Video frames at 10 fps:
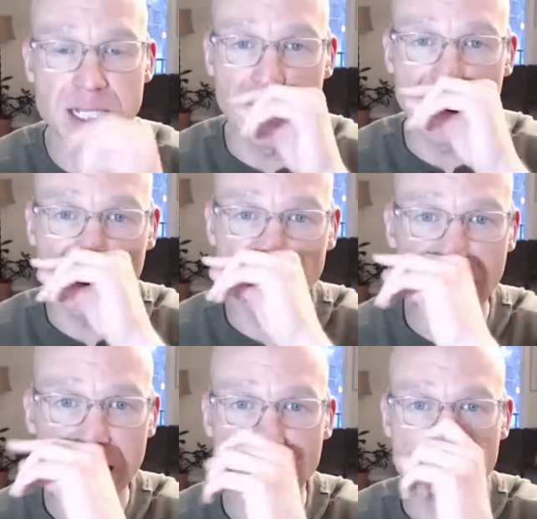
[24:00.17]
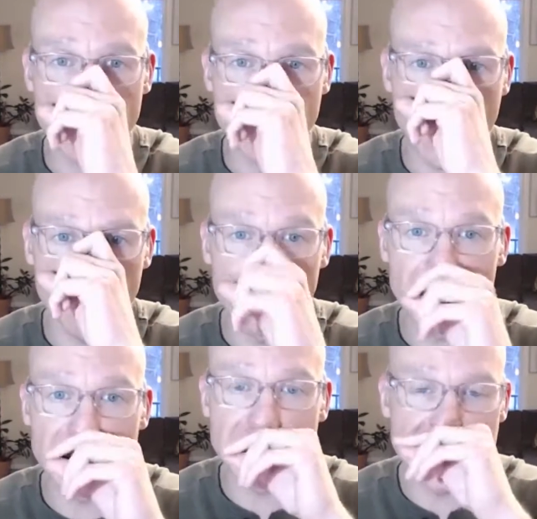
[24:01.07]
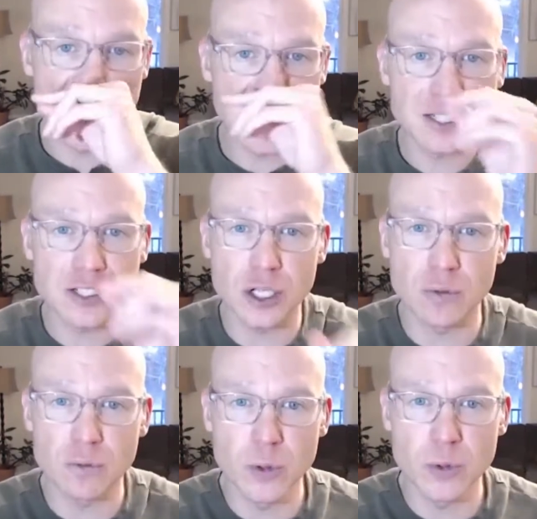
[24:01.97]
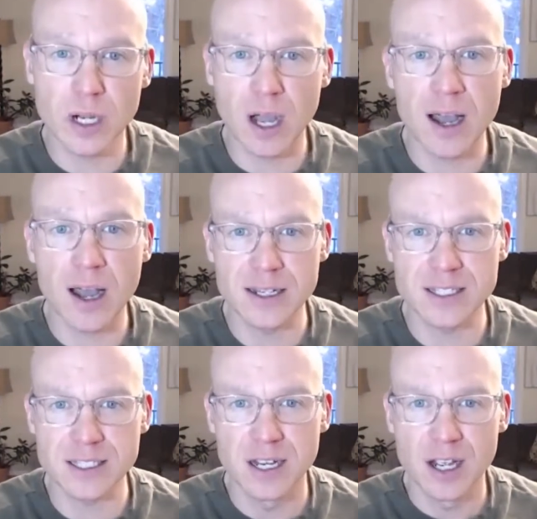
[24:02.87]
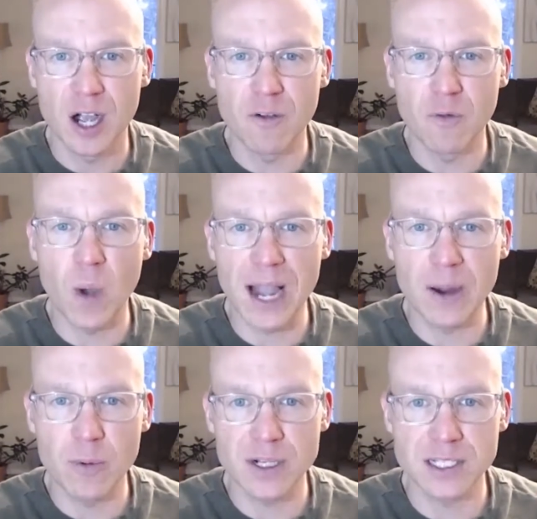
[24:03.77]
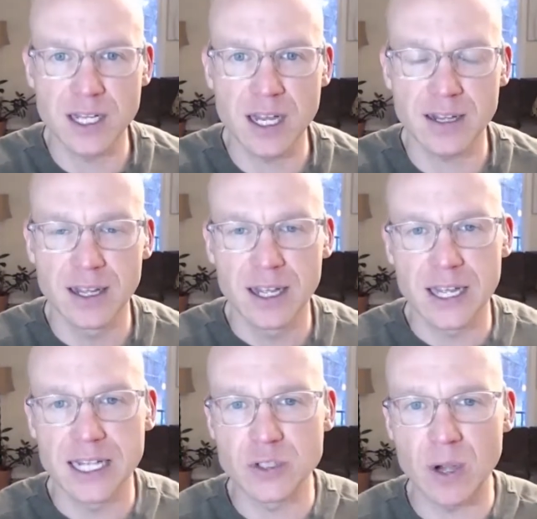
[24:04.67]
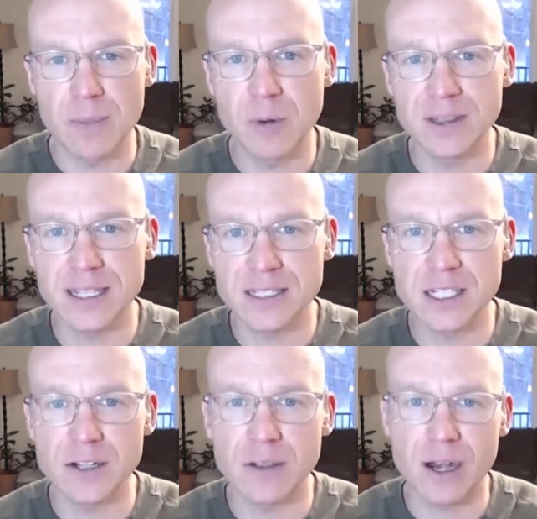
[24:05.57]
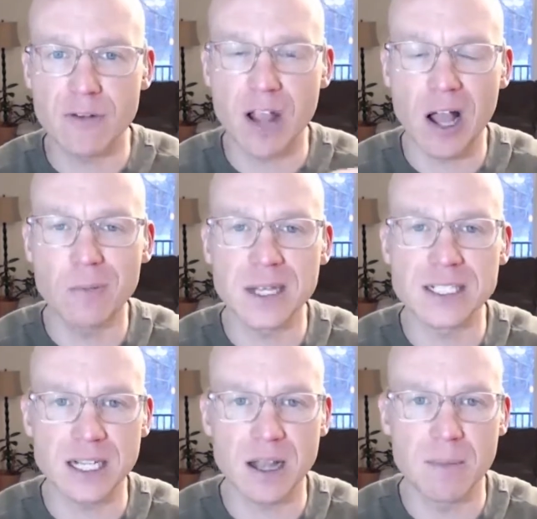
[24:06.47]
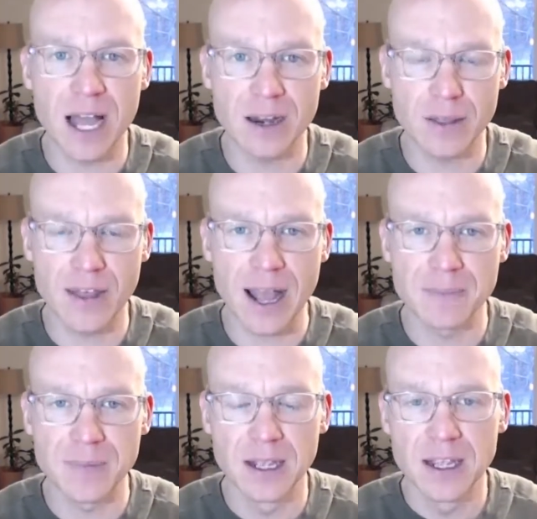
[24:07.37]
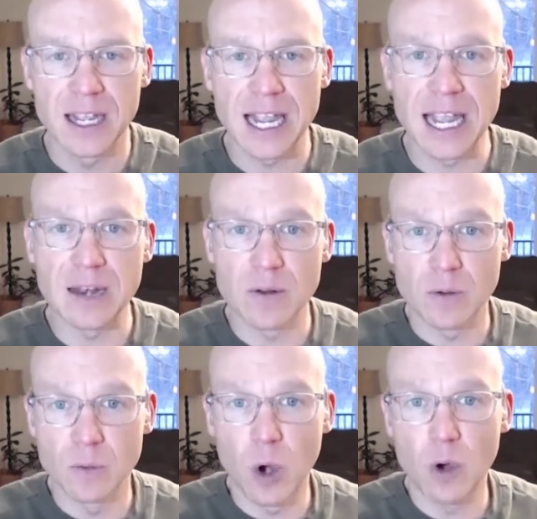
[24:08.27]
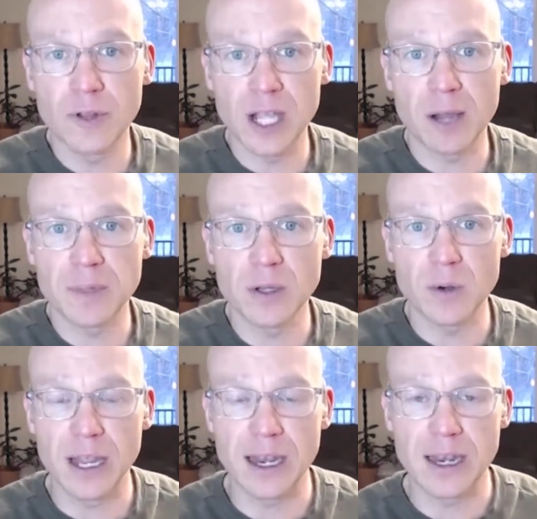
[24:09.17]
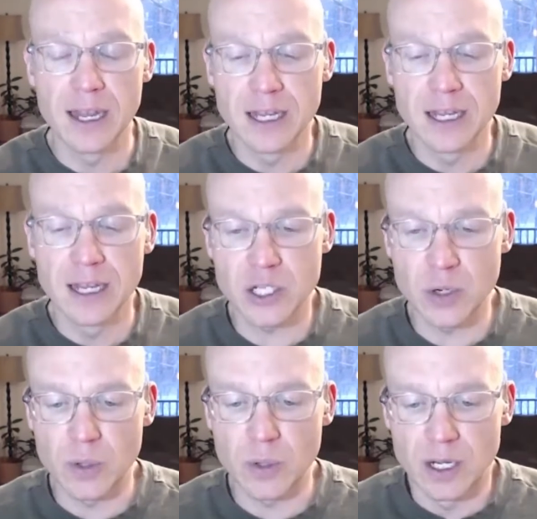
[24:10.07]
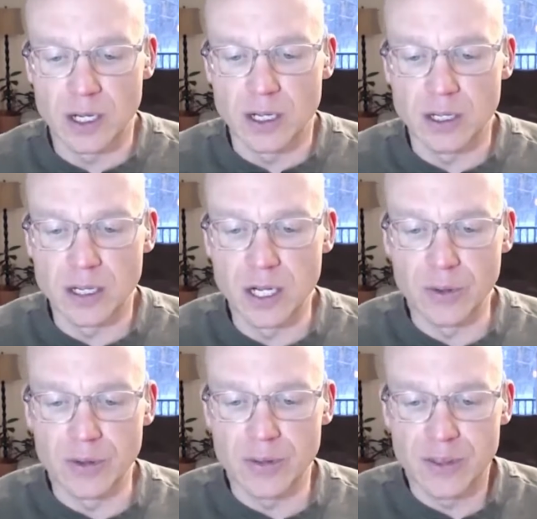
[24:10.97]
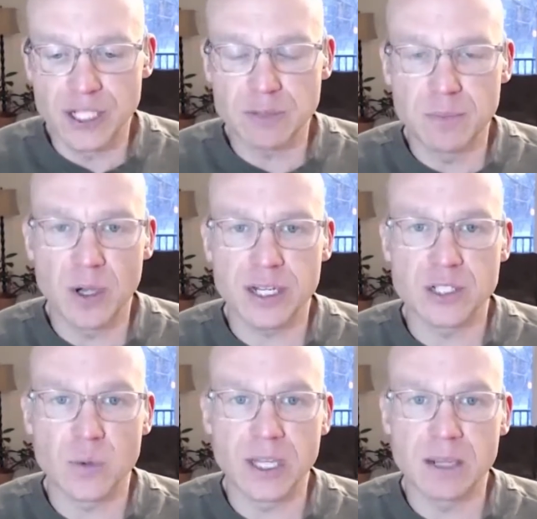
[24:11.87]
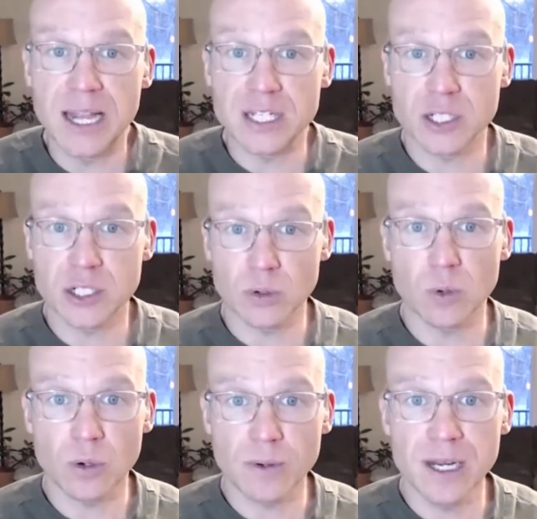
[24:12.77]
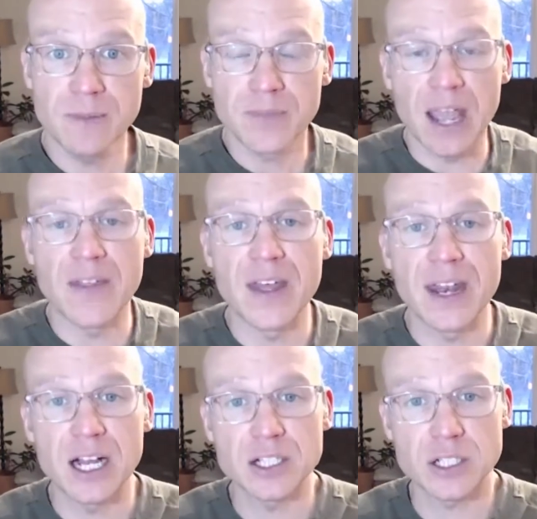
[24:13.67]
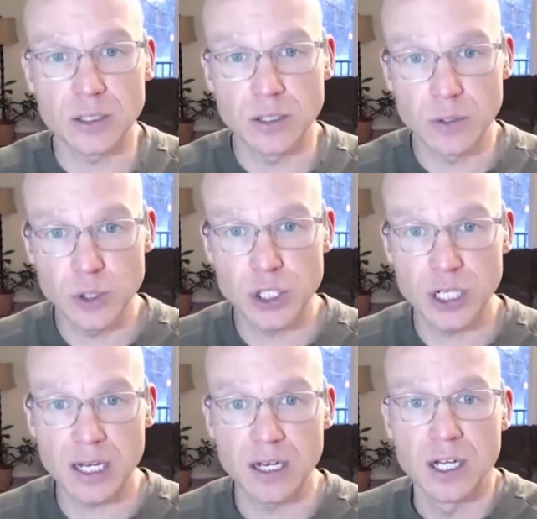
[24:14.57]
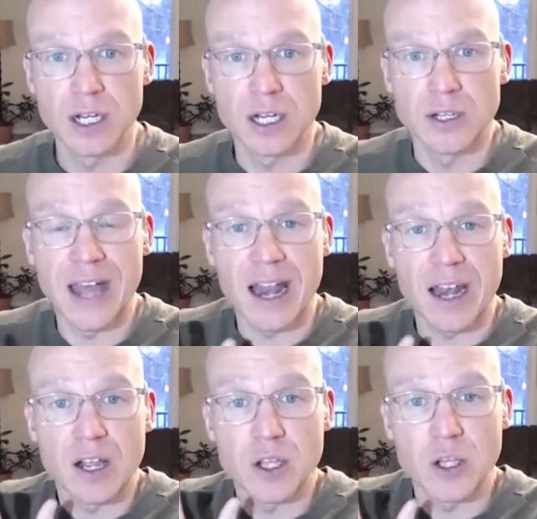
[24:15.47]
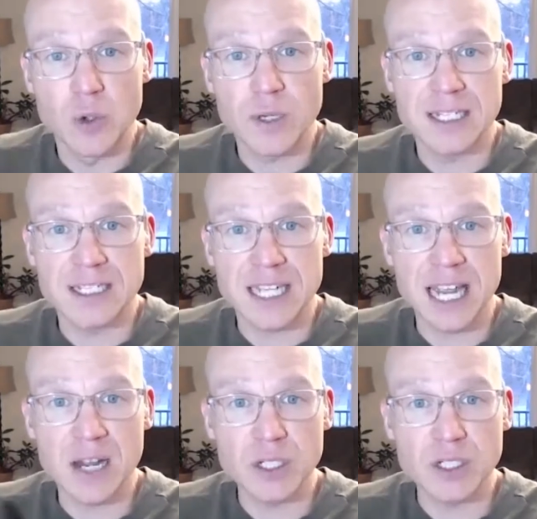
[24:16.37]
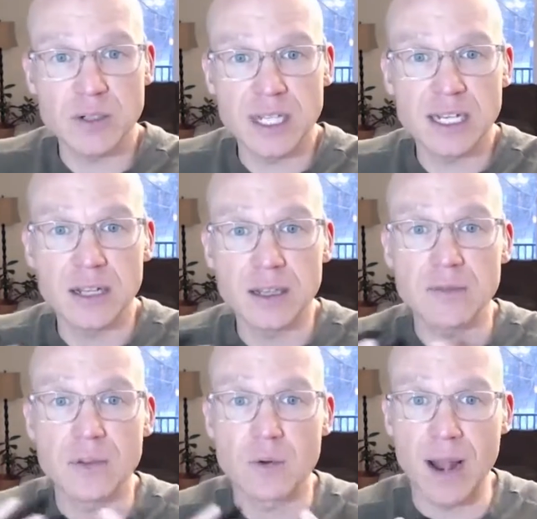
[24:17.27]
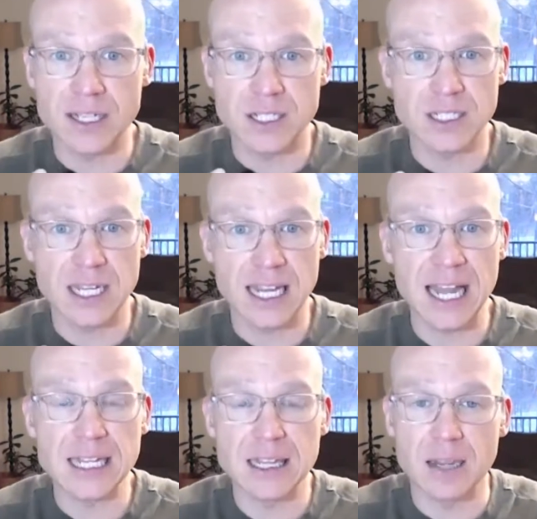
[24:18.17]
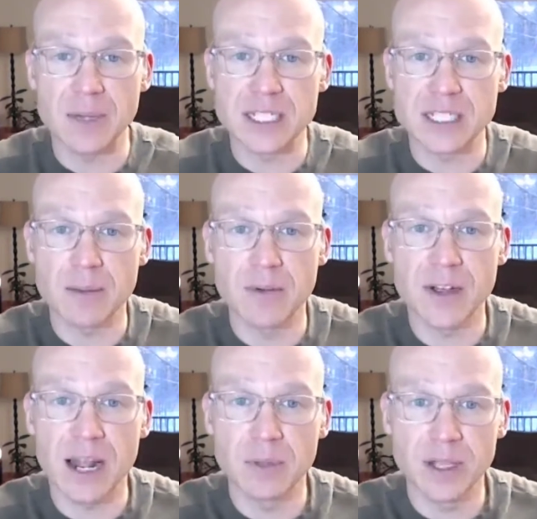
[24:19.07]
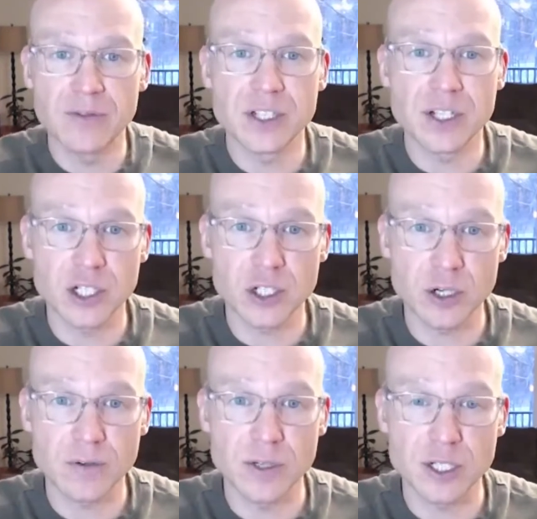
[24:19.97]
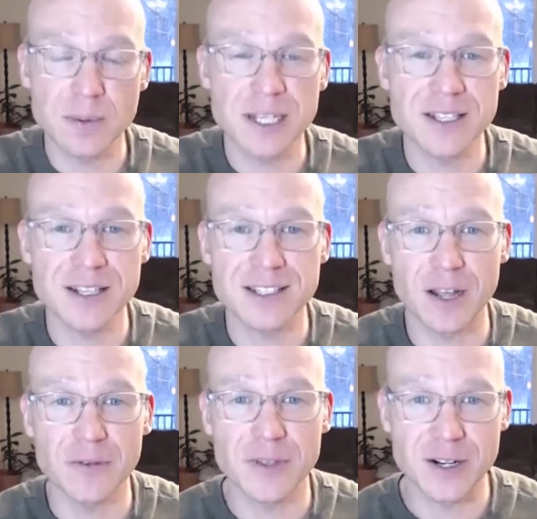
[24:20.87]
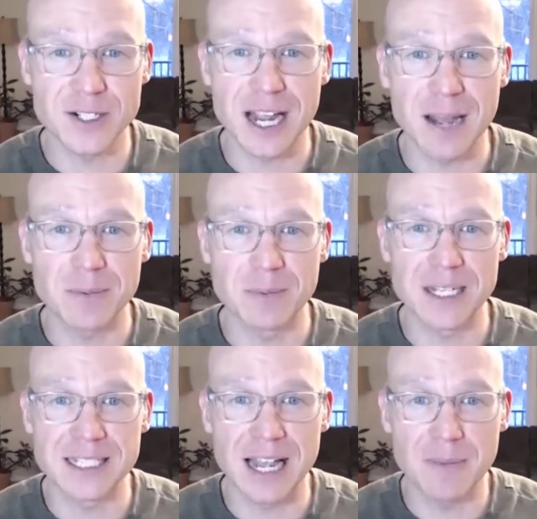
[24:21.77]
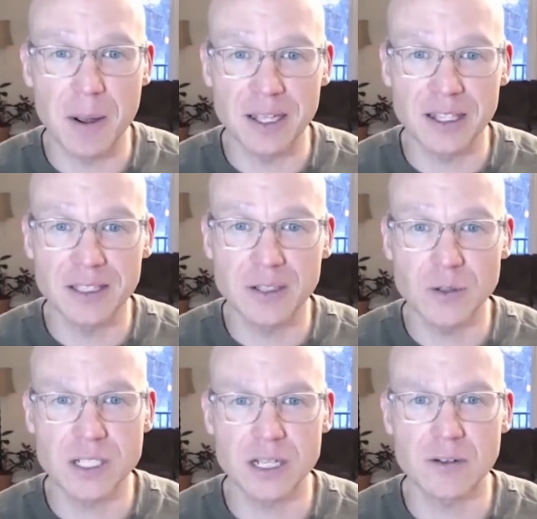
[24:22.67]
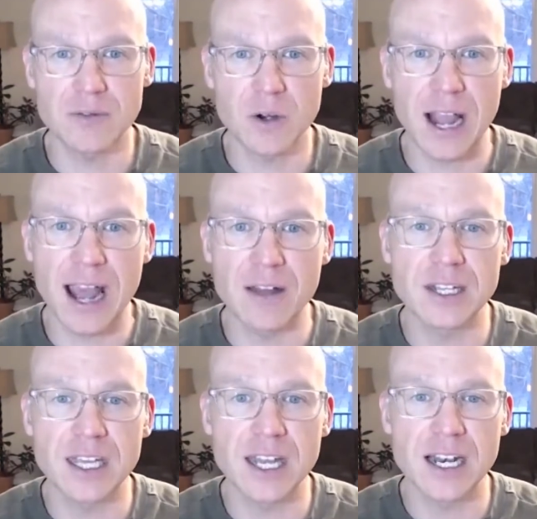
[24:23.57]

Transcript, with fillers: a lot of us are not really getting to the root cause of why we're stuck. And so I put things in there that have helped me to come out of that and will hopefully help you. And so, you know, this book is really my story and then a solution that you can take what you need and leave the rest, just like anything. But some of it, I believe, is going to serve you, especially the self care chapter, because I am a huge self care advocate